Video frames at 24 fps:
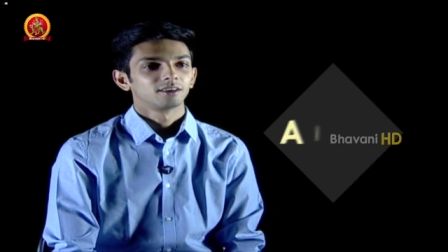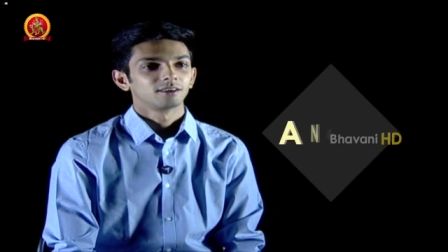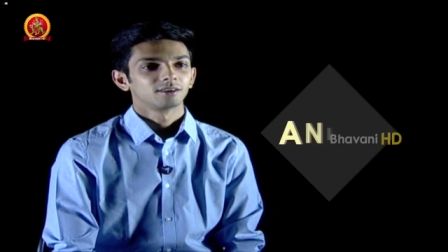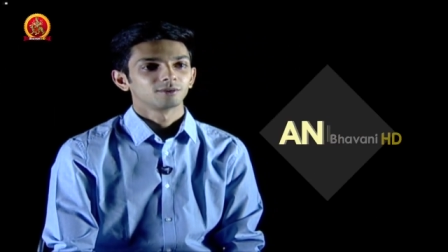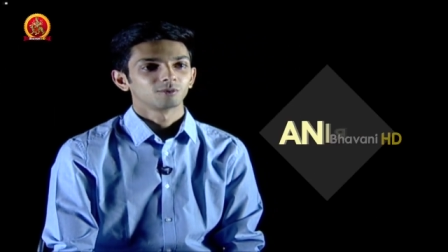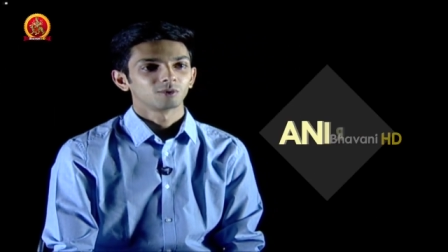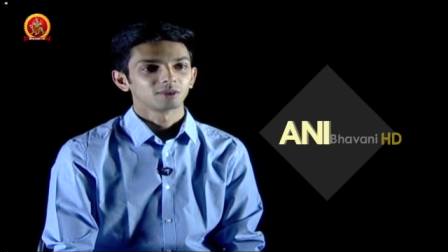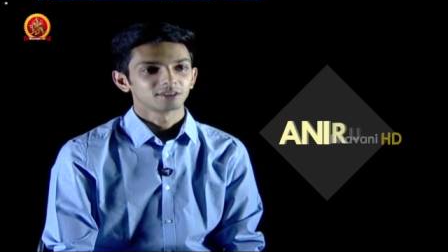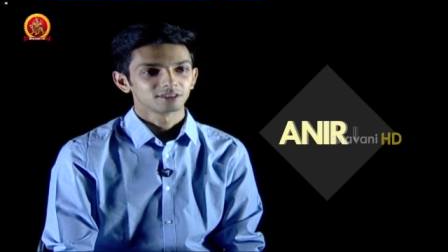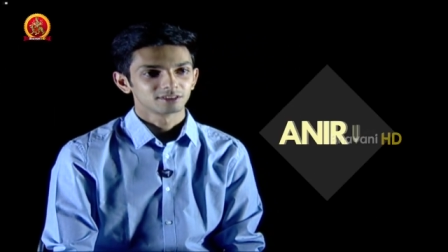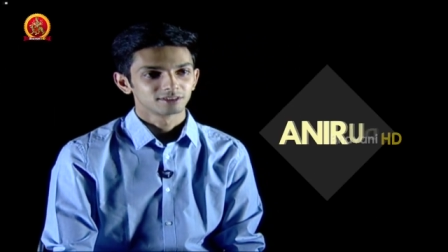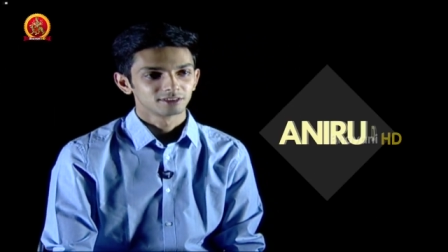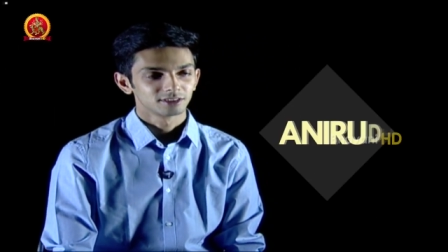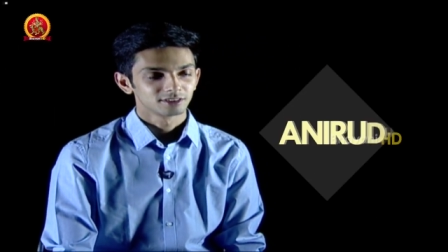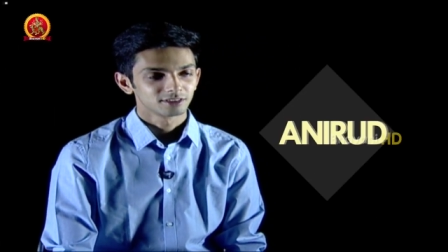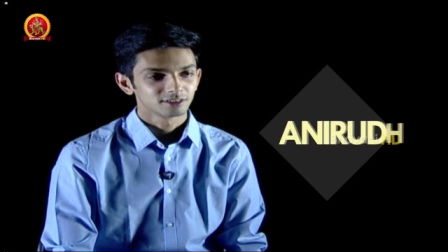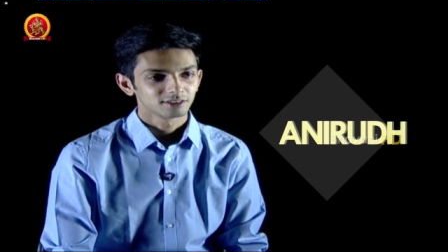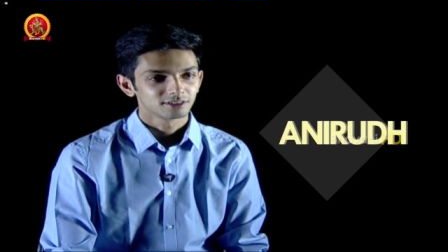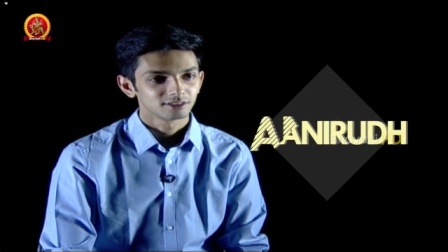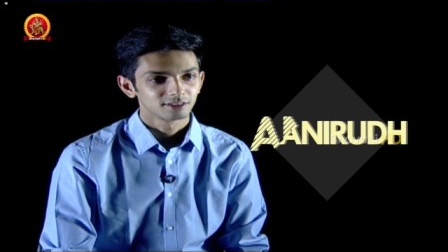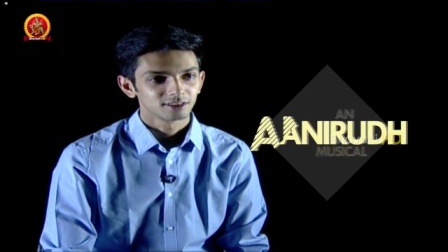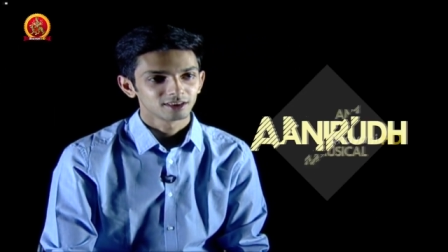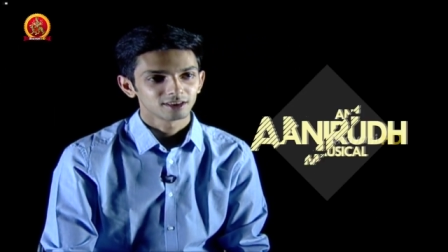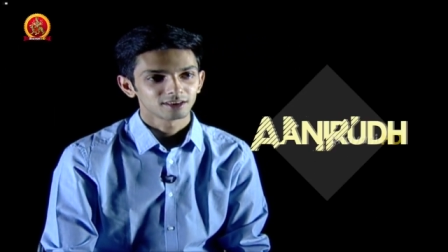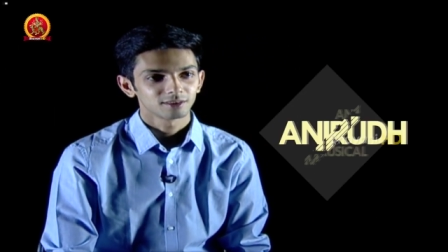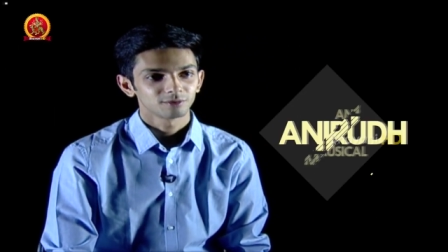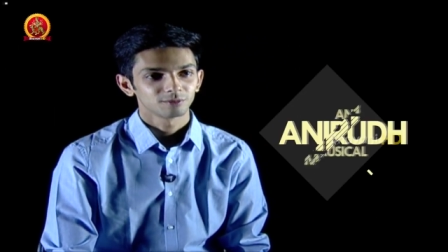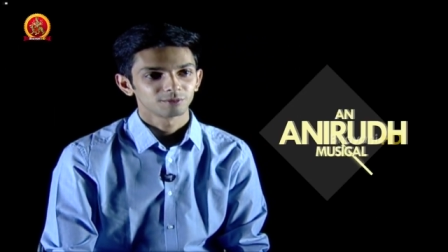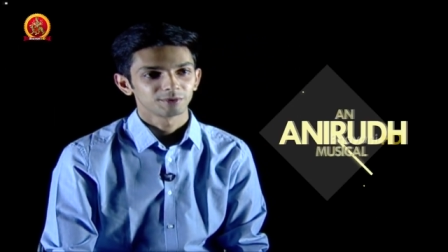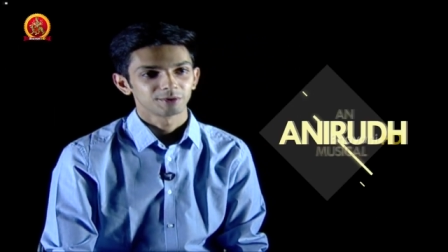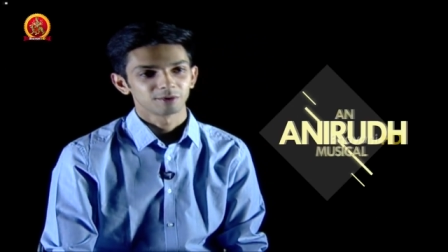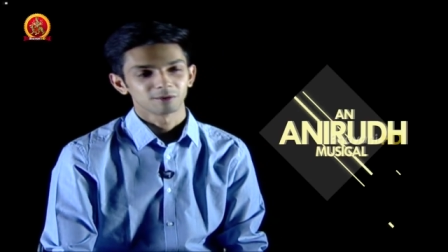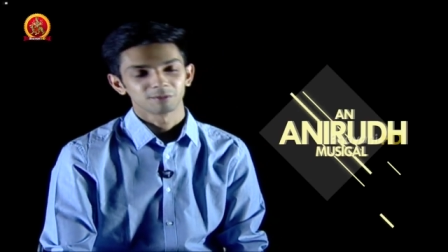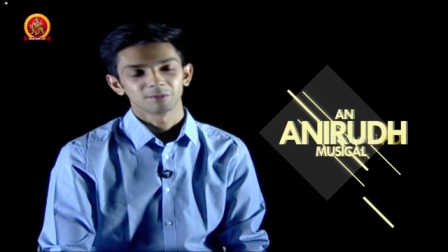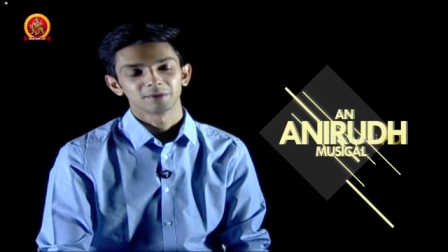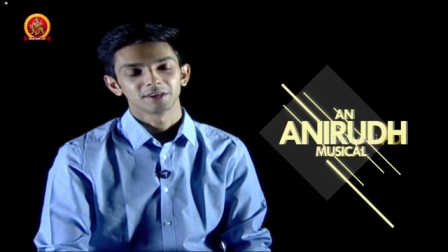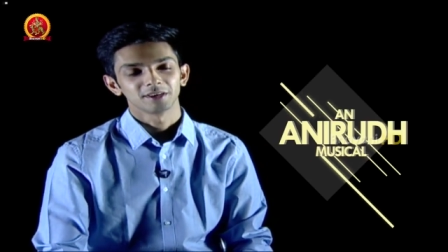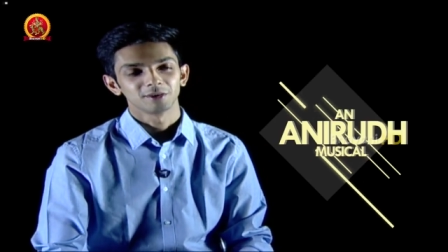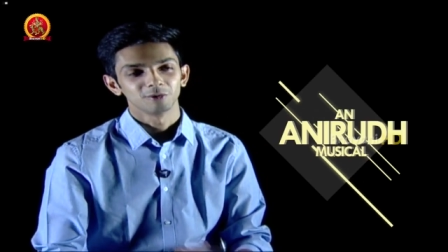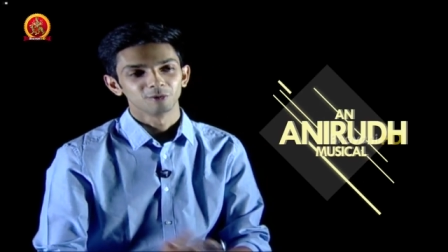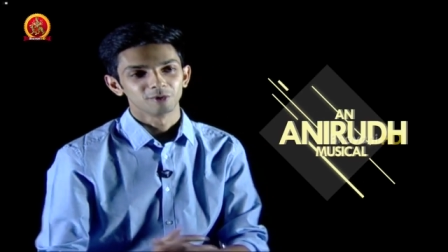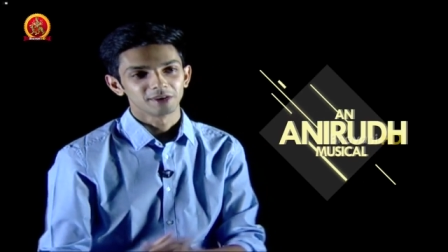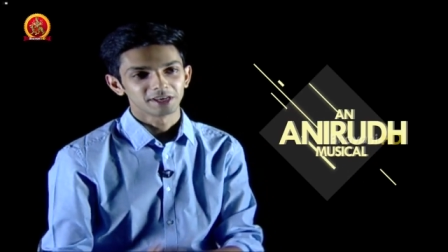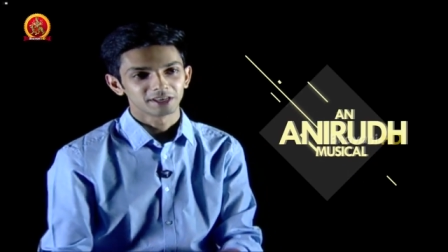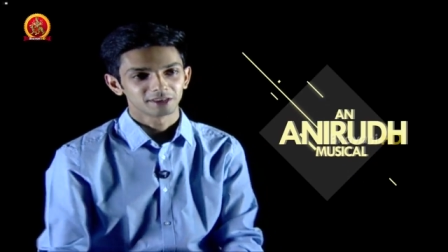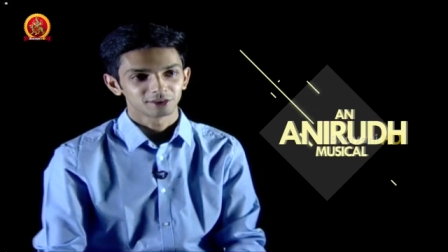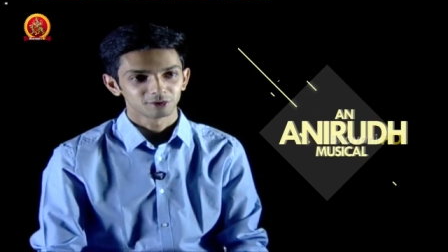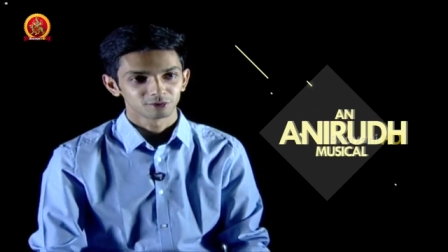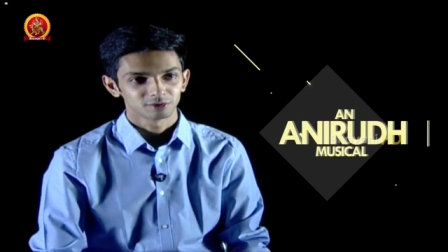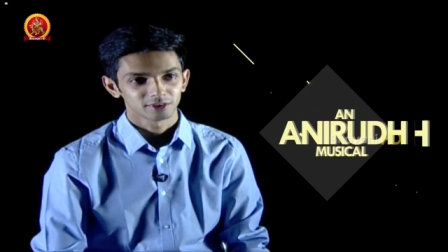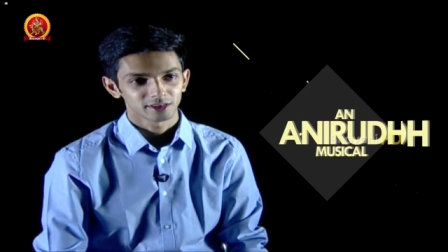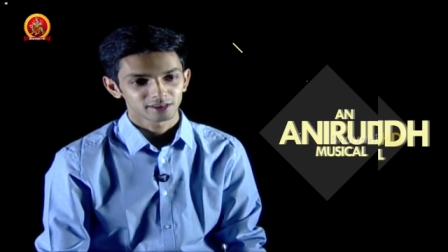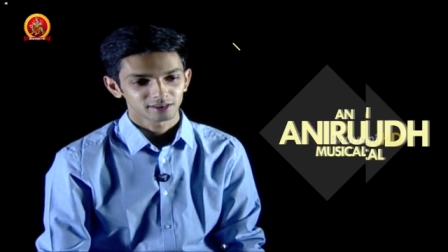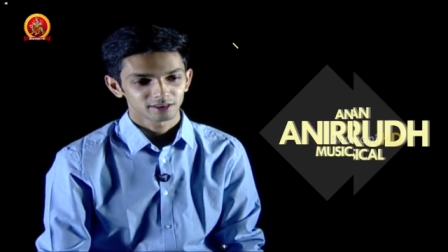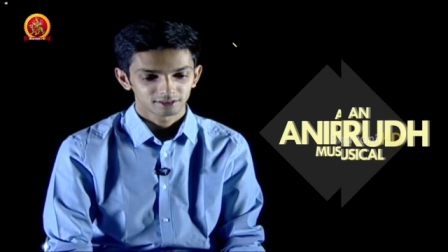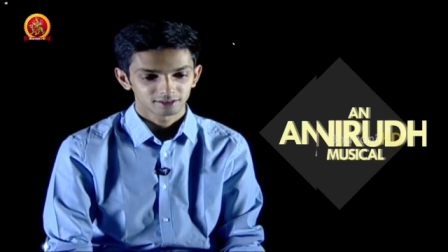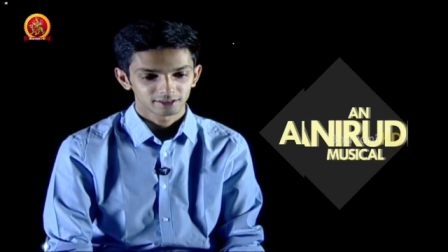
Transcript: once this is done, we will be going to that.